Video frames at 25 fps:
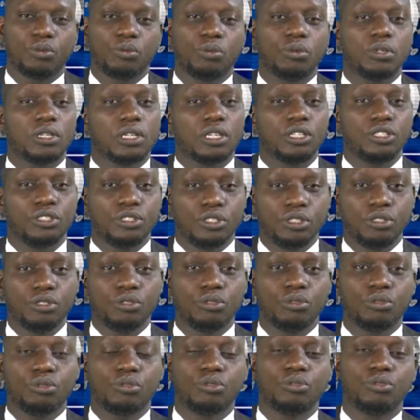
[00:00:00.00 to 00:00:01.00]
We'll
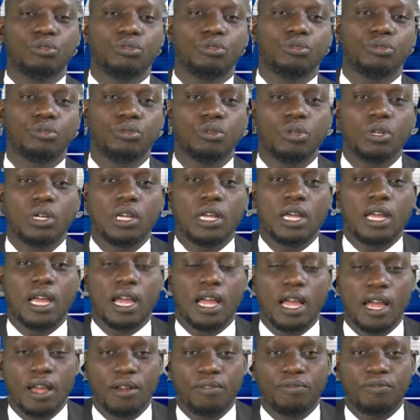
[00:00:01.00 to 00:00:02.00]
continue to do
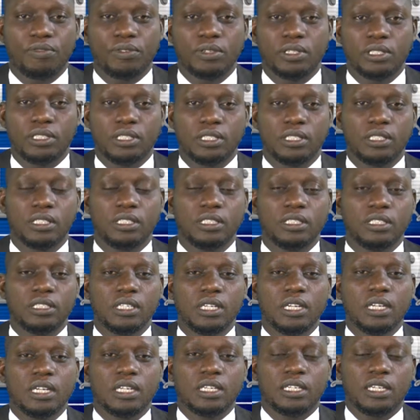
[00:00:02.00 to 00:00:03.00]
everything